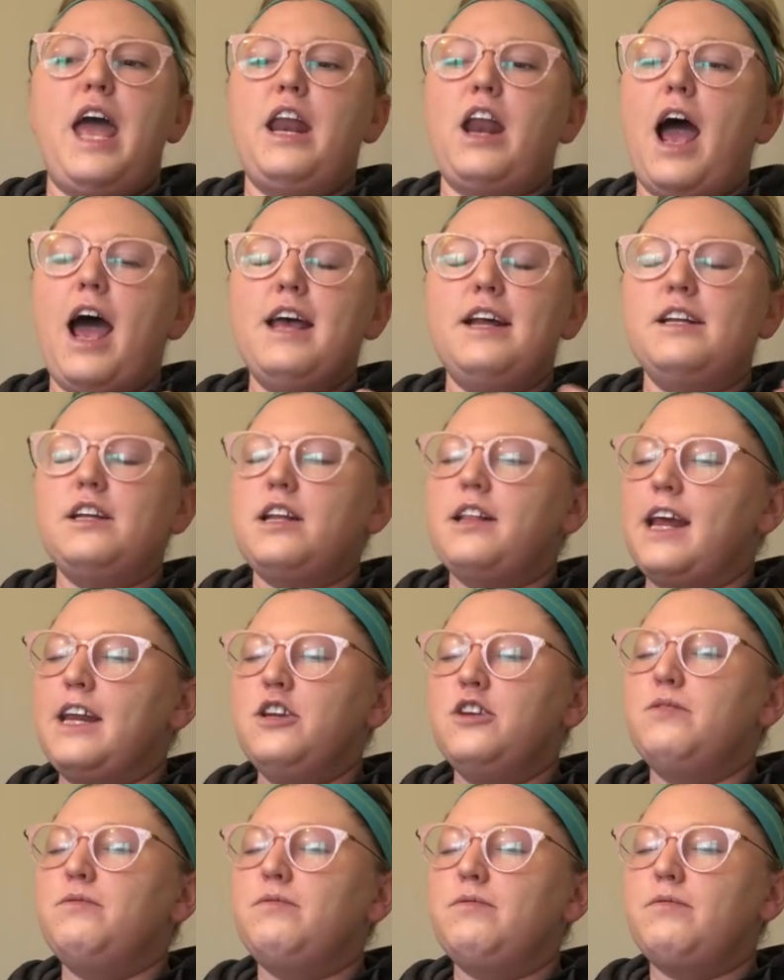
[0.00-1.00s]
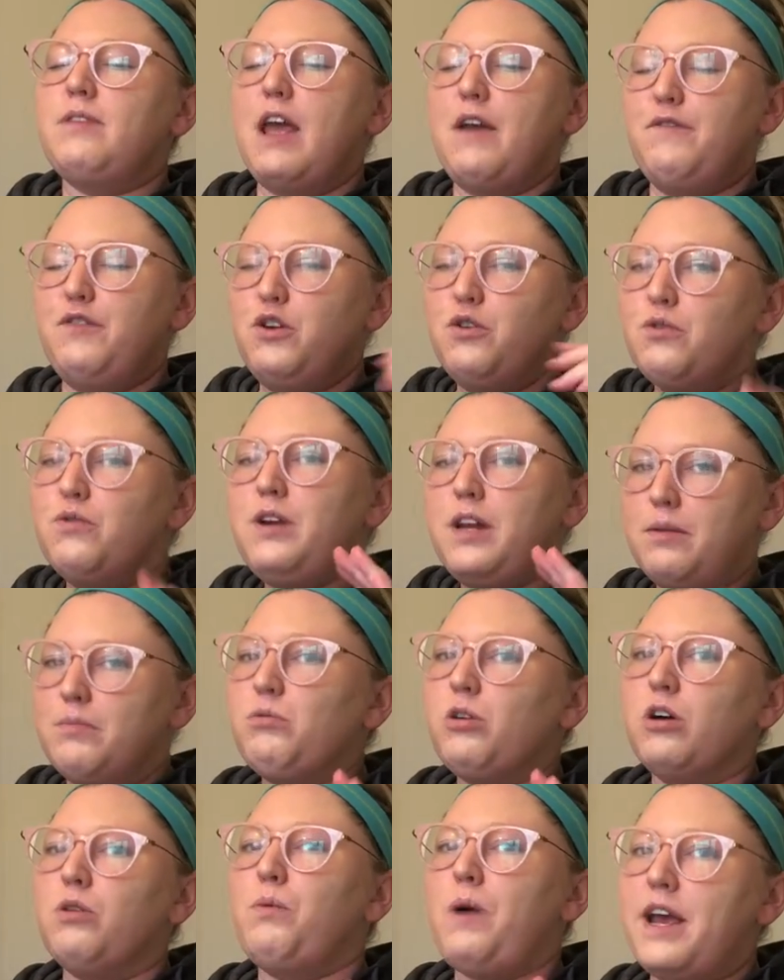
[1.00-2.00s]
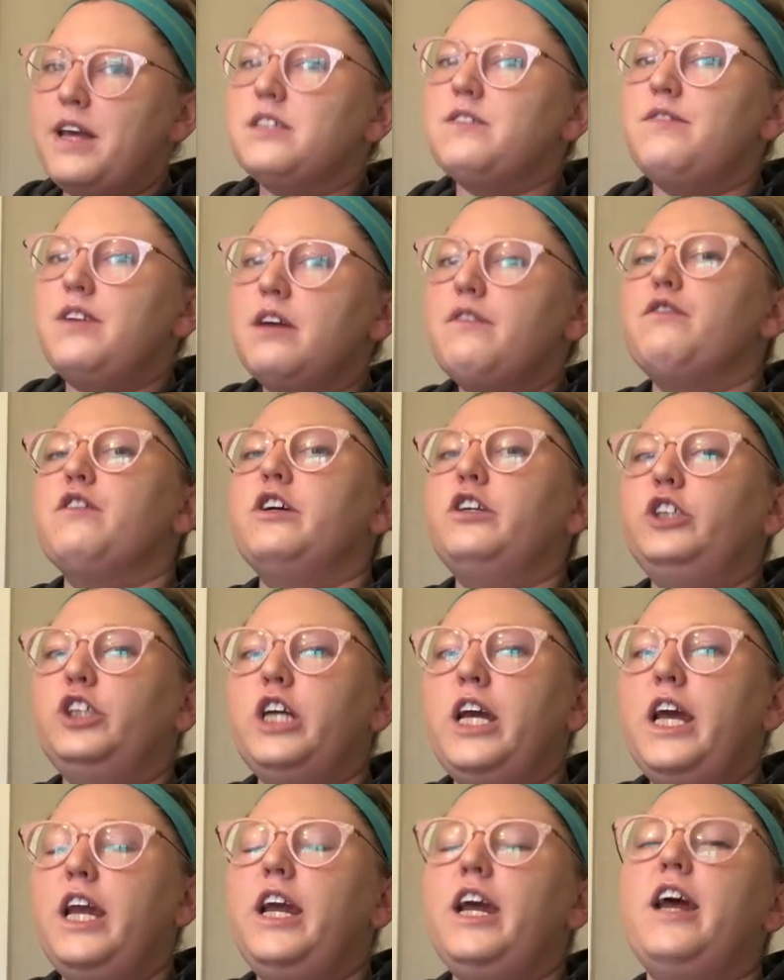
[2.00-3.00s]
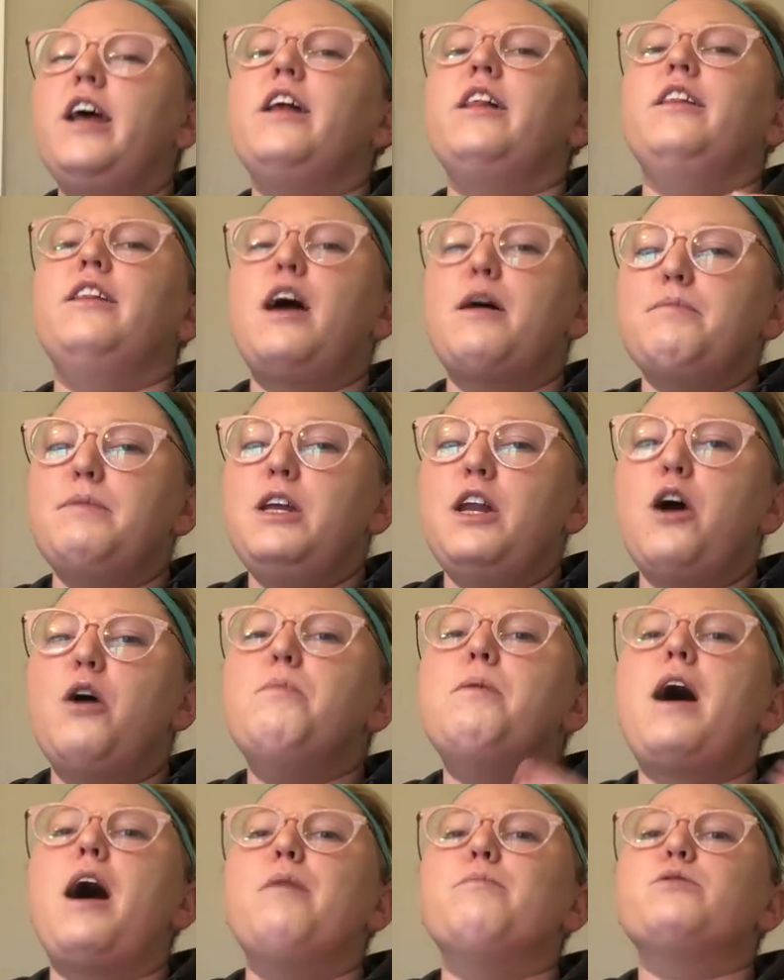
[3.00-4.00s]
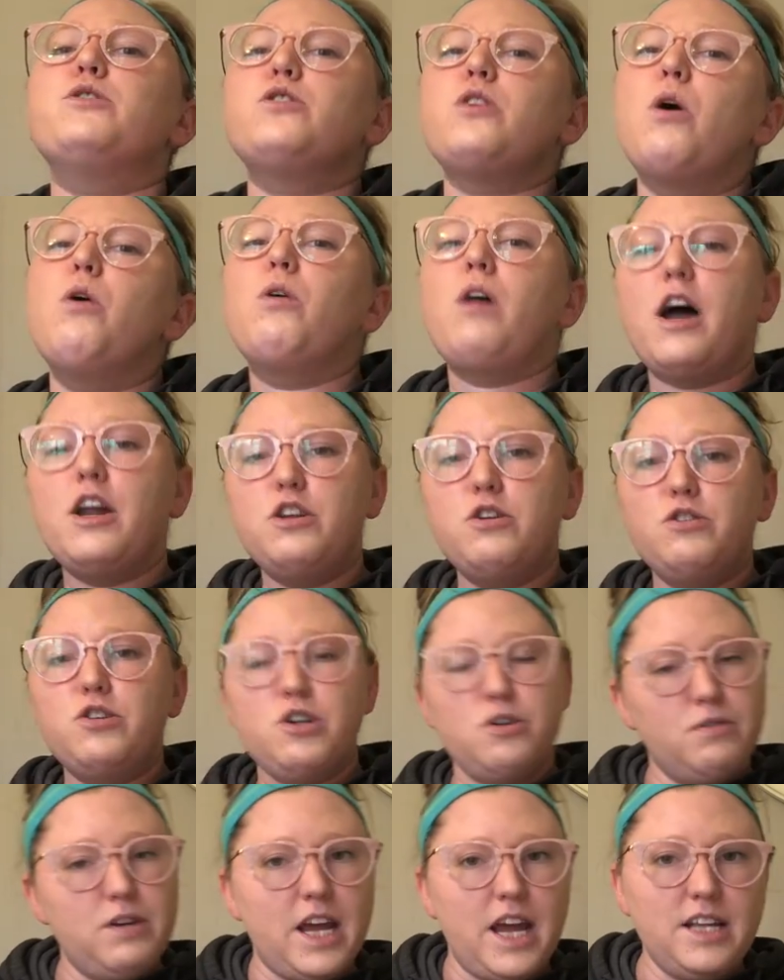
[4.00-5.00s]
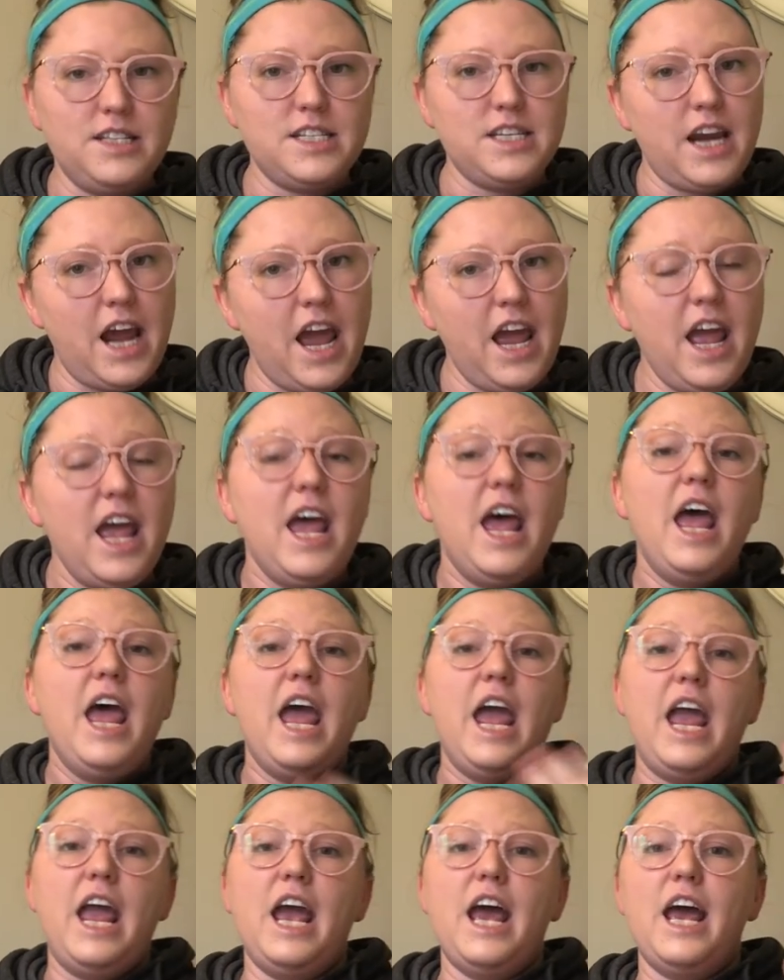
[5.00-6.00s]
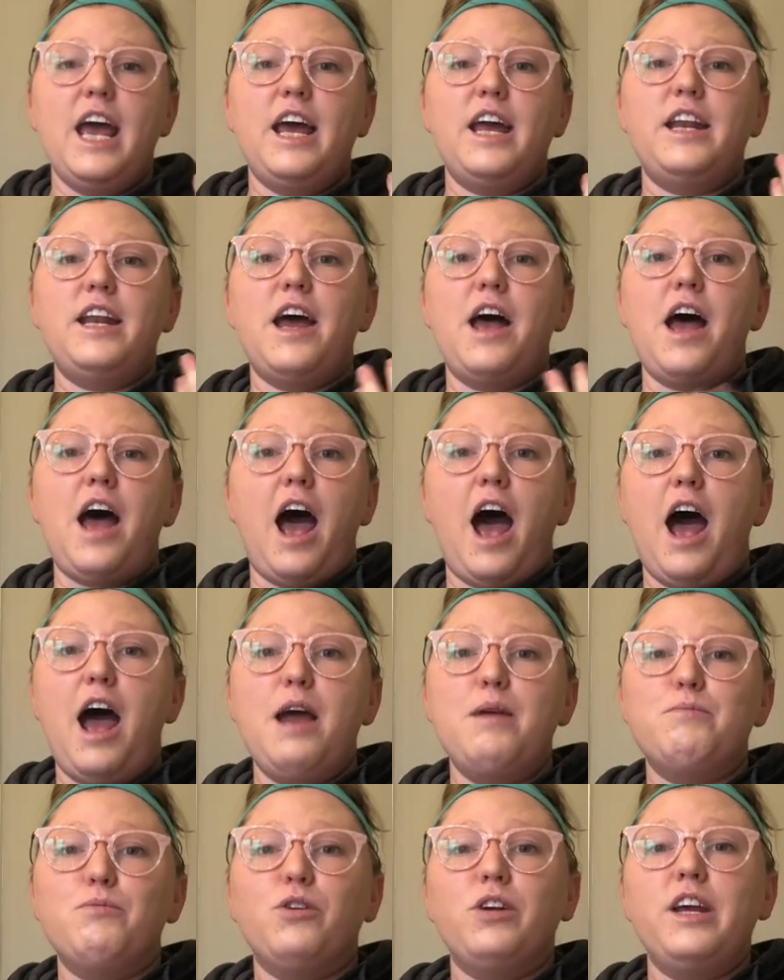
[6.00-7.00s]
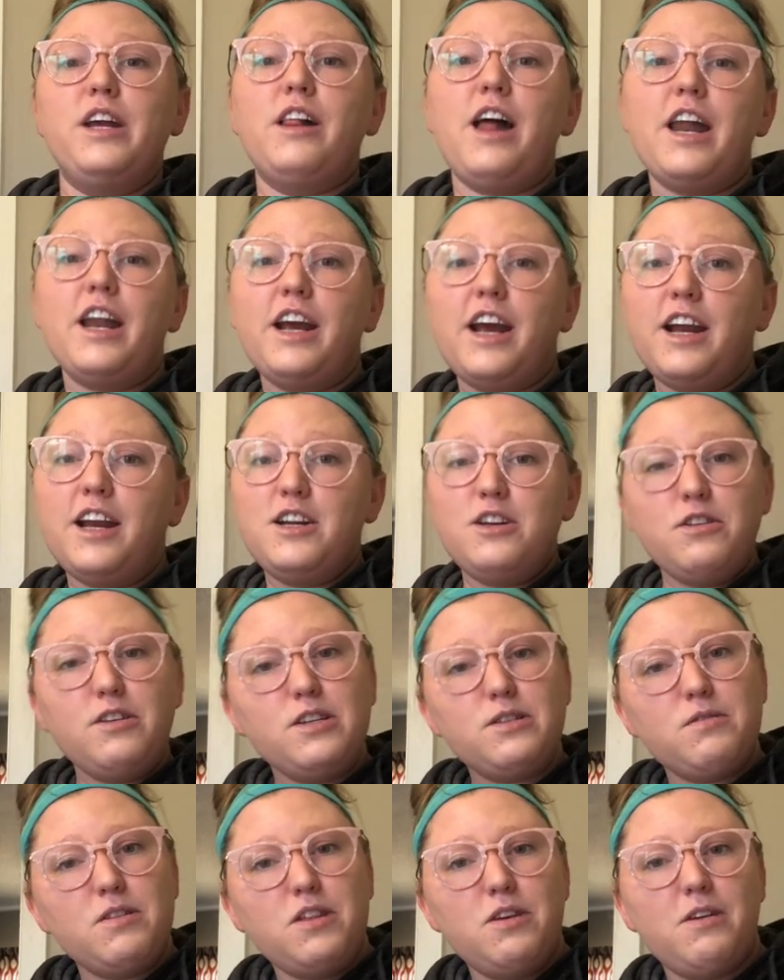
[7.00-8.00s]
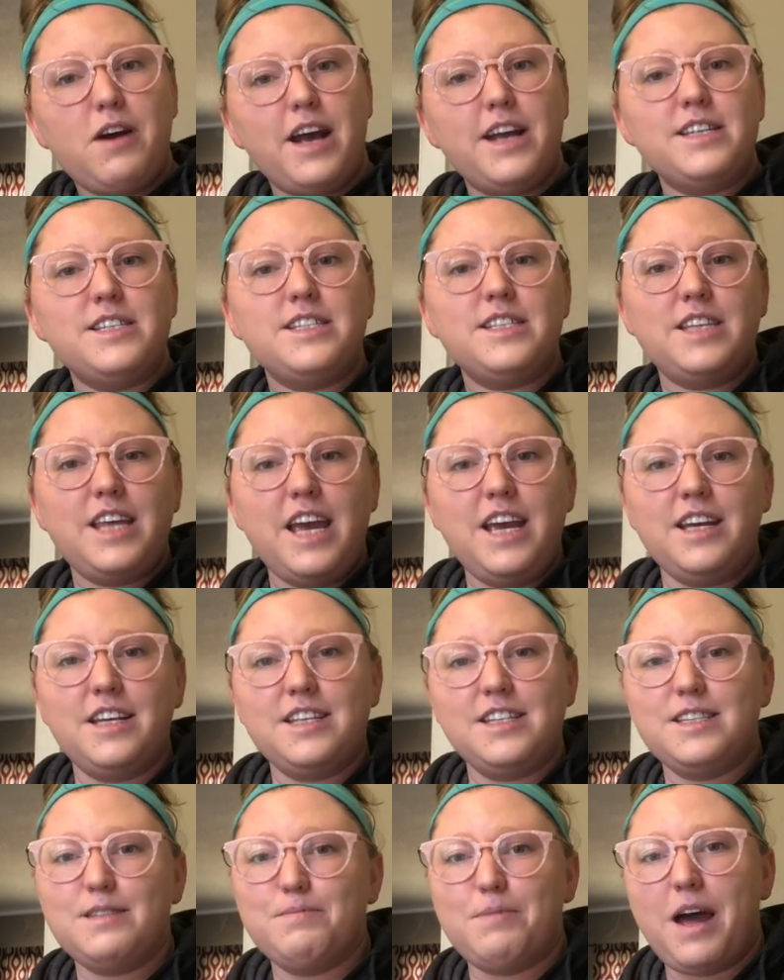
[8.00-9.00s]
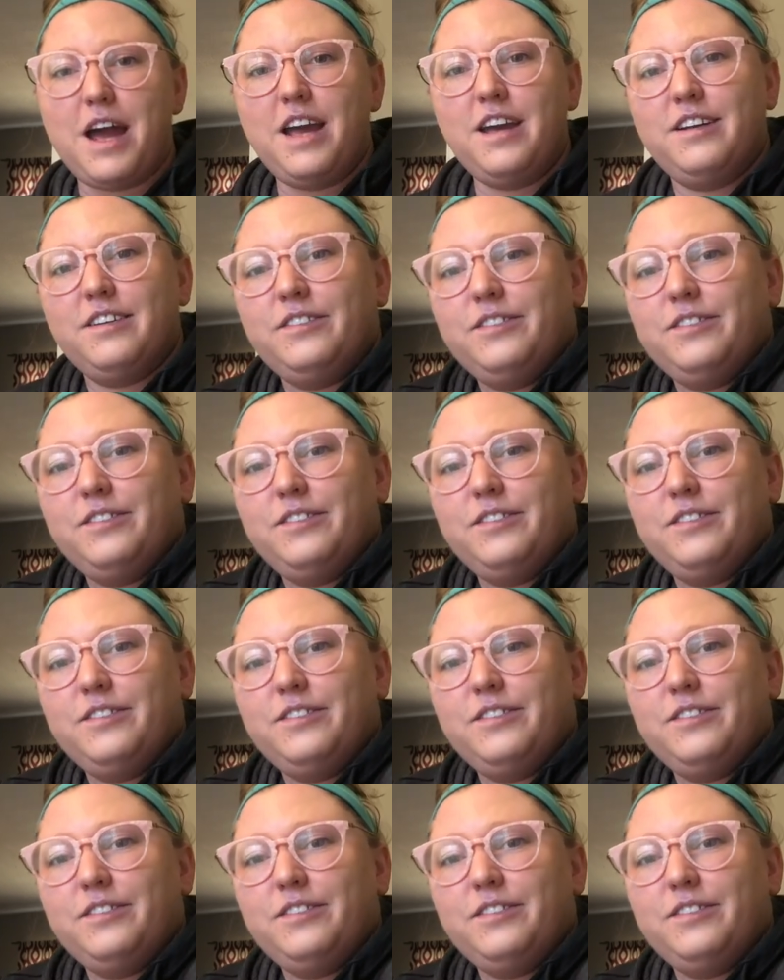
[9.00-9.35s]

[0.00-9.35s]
and if you need more ways of differentiating it, let me know. But I'm so glad you tuned in today, and I'm really glad I got to do this with you guys. Thanks. Bye.